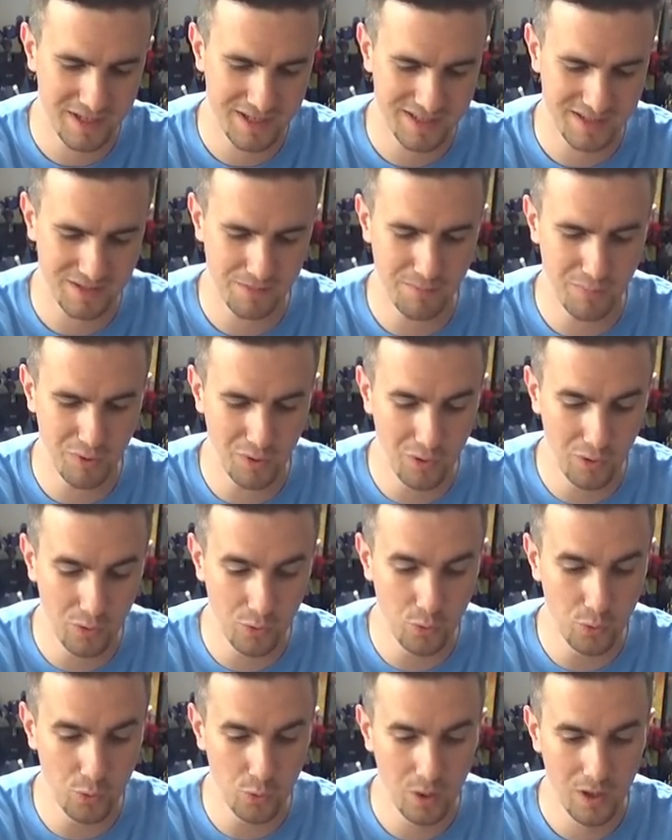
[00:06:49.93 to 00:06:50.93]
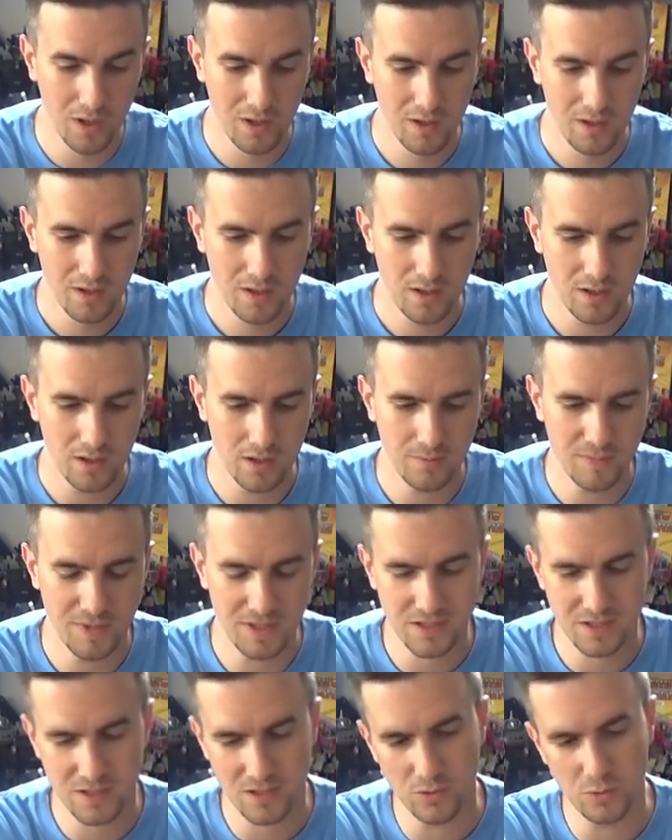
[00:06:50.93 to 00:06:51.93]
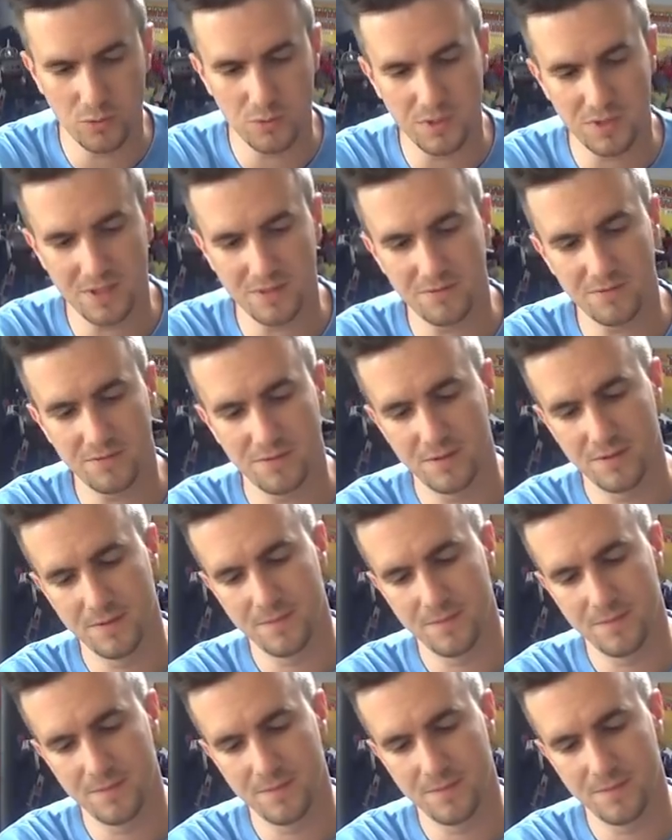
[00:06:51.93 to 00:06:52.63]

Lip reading: It's the blue exclusive.